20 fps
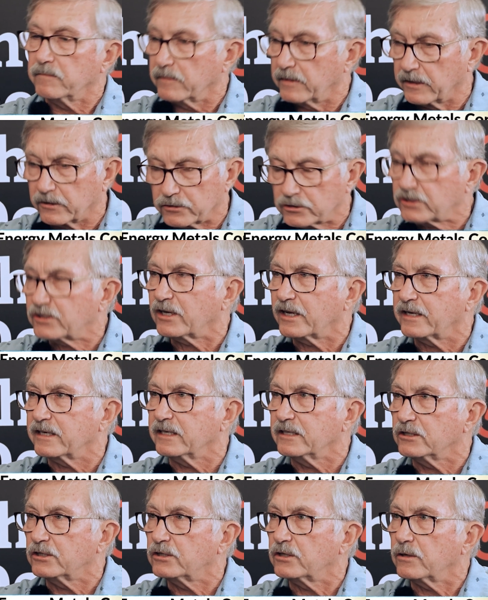their
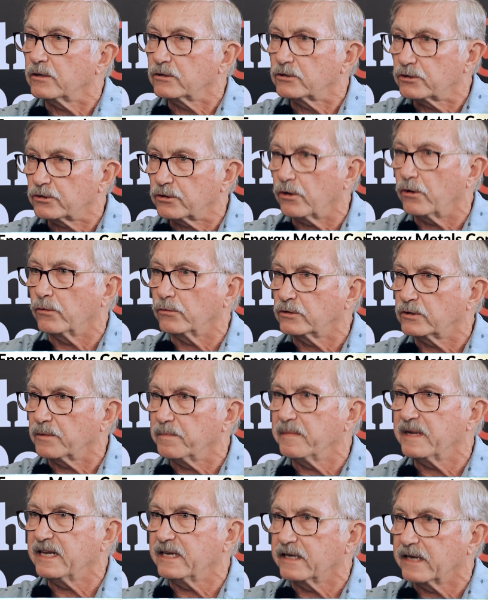studies showed to
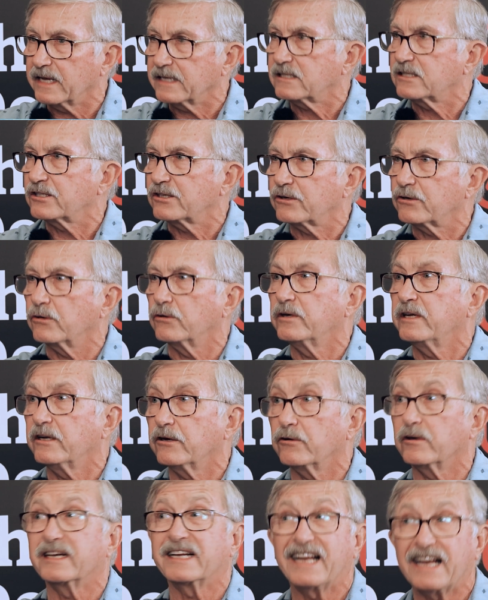meet net zero
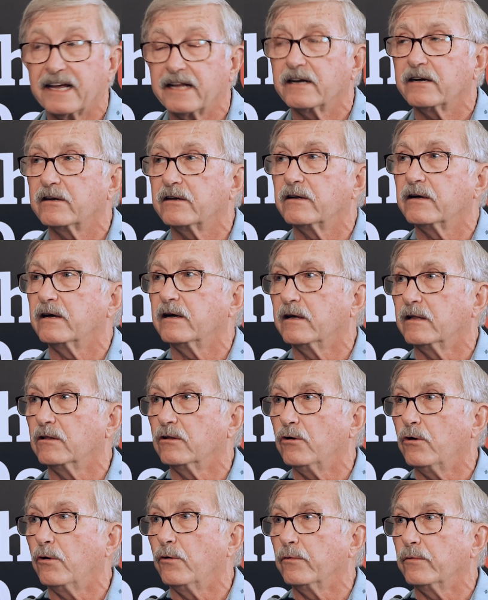here in Canada
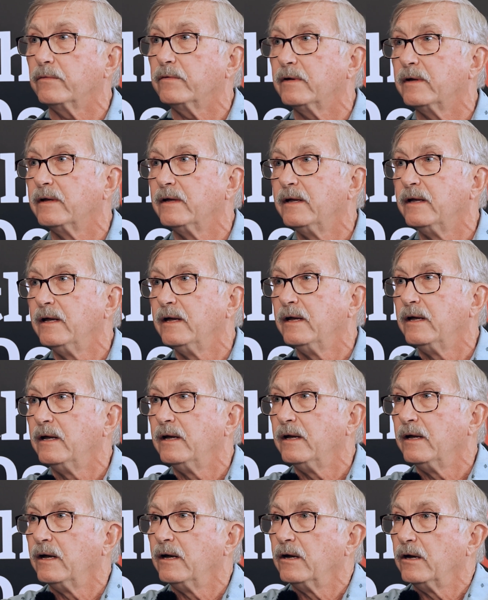alone,
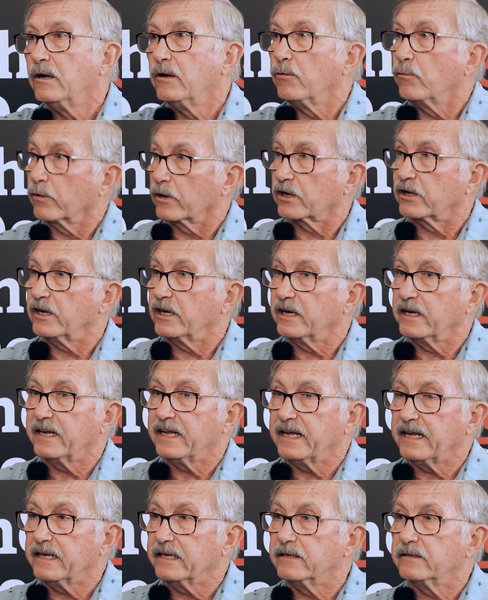we're going to
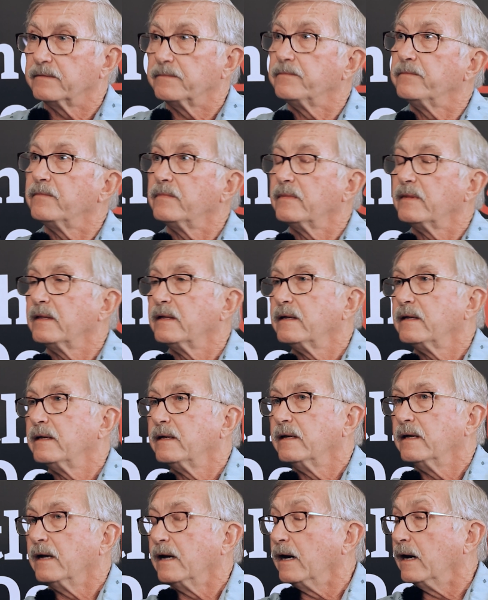need
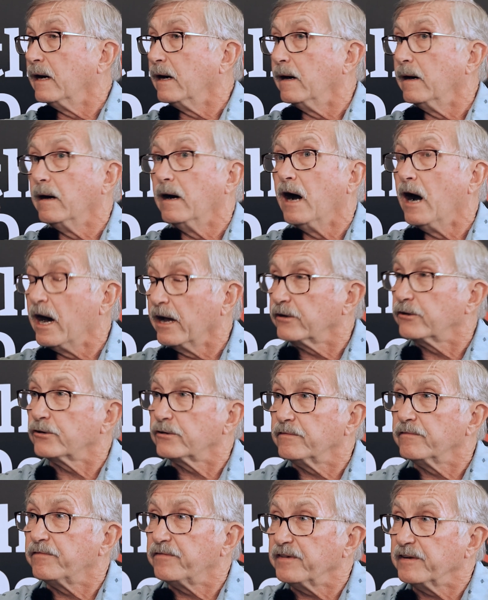
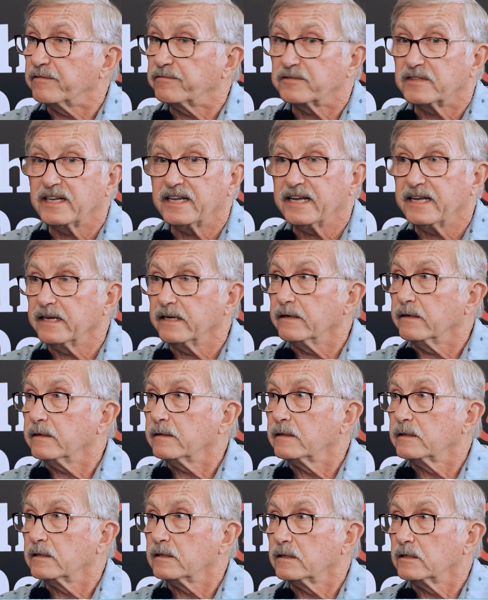115
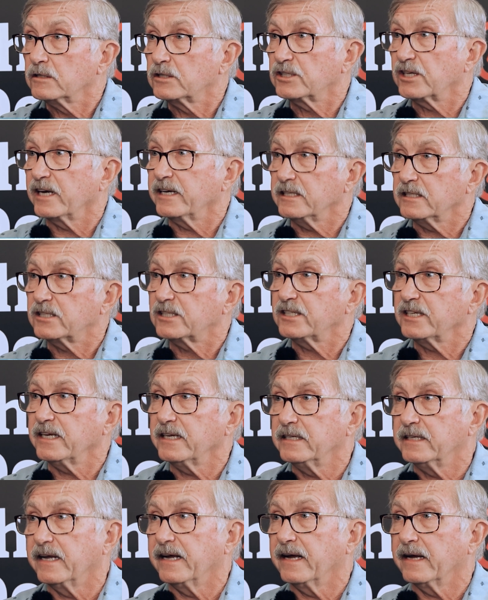site
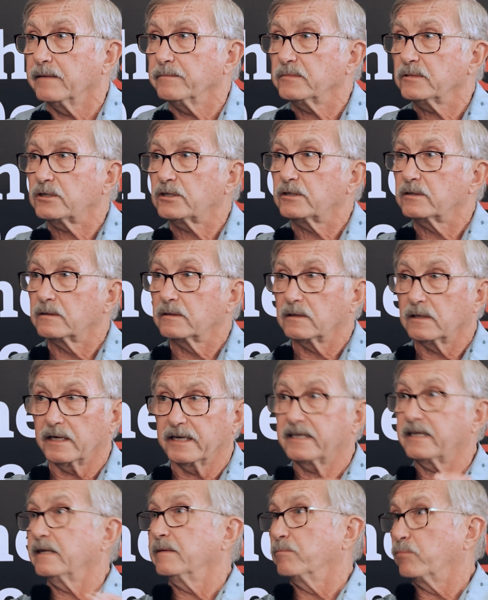C dams,
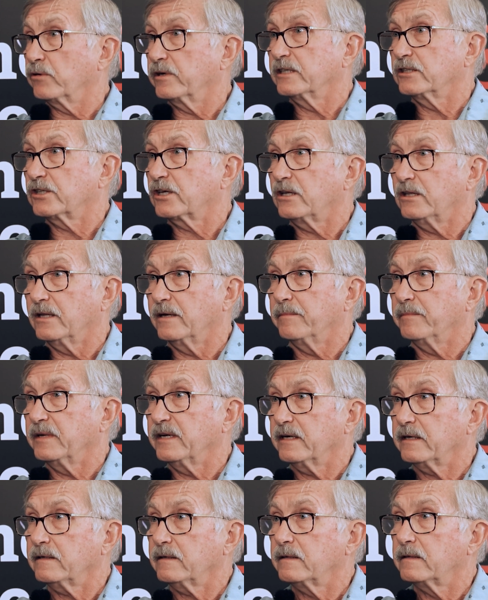like in British
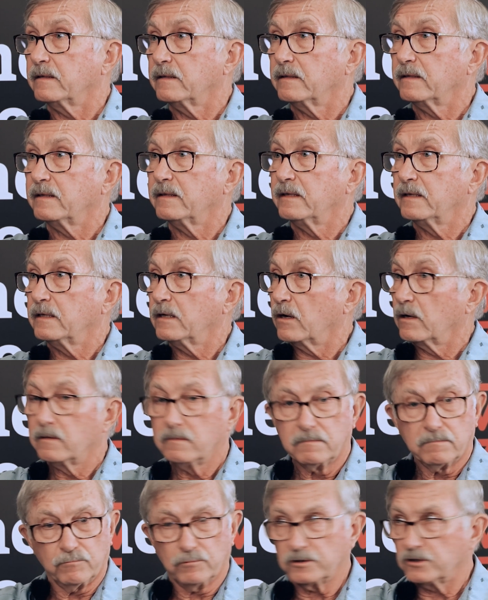Columbia,
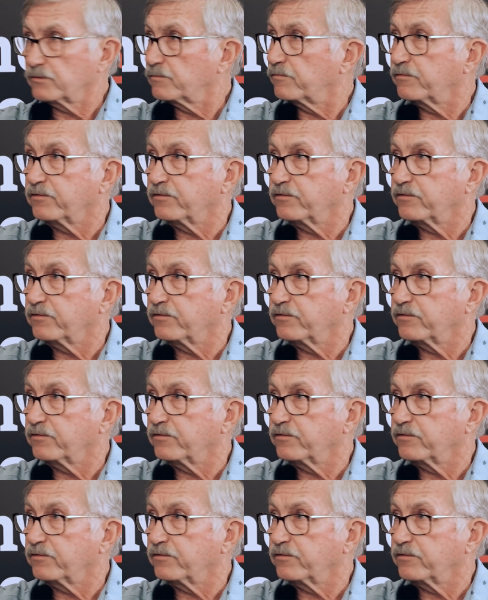which